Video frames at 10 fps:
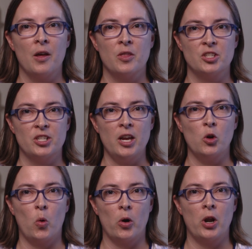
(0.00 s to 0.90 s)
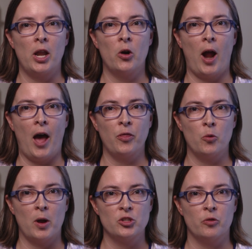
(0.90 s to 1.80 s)
The site coordinator at the
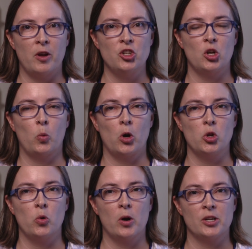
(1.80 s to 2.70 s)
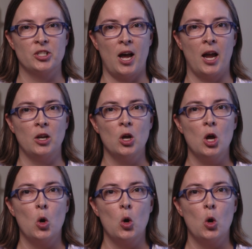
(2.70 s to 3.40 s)
reservation where you are assigned